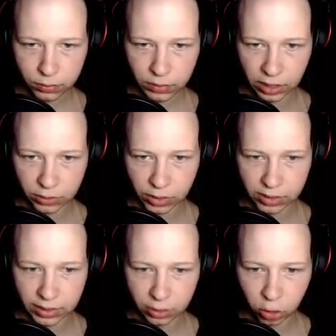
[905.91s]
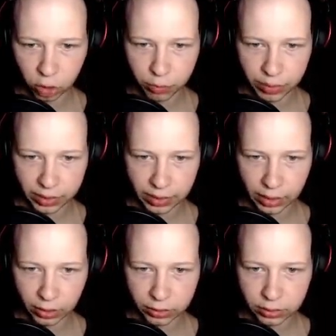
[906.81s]
That's why I said don't peek
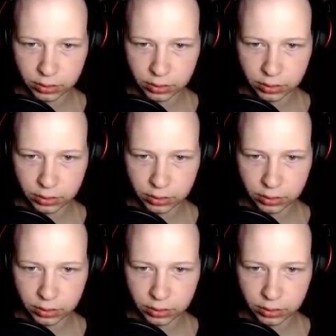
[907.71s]
out.